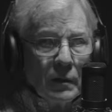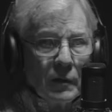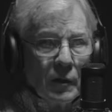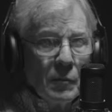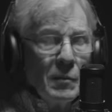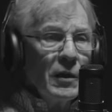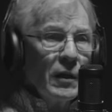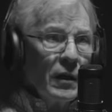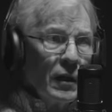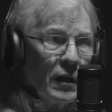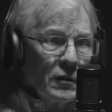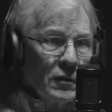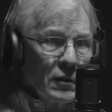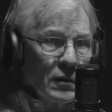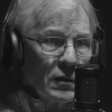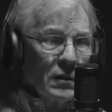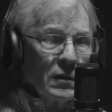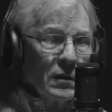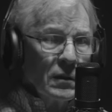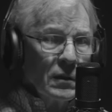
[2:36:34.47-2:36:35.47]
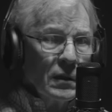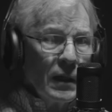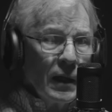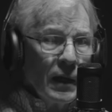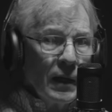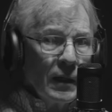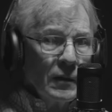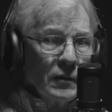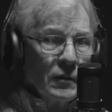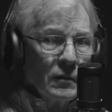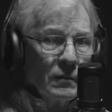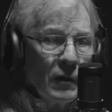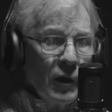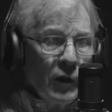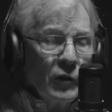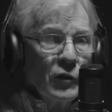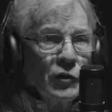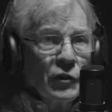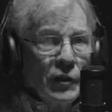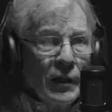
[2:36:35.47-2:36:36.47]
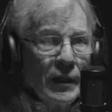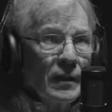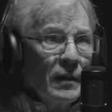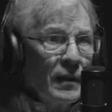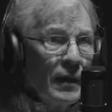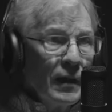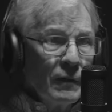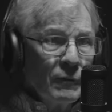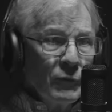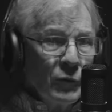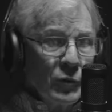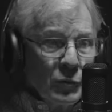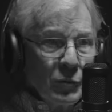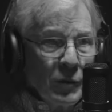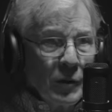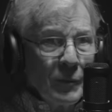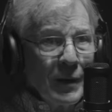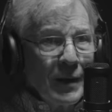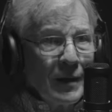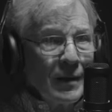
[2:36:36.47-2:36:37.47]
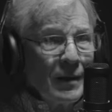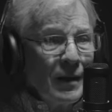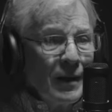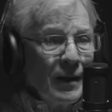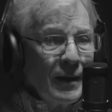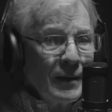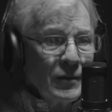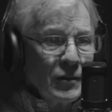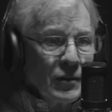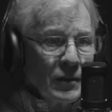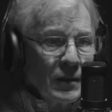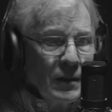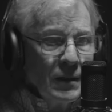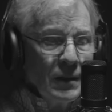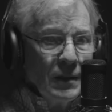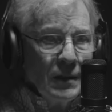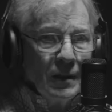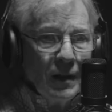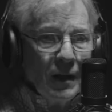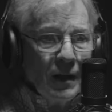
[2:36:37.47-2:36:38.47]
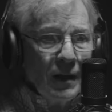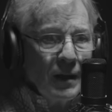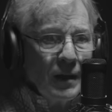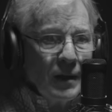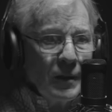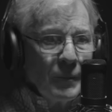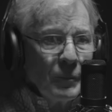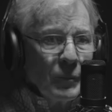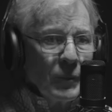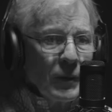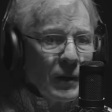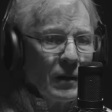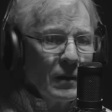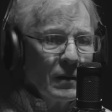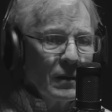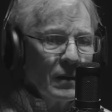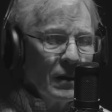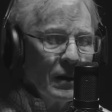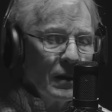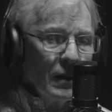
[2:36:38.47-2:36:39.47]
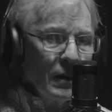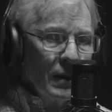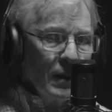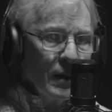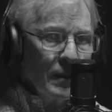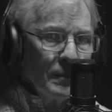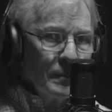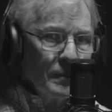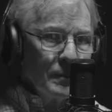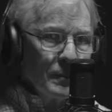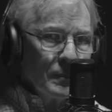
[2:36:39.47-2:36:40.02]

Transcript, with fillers: communications guys. Under SecDef was one of my clients. The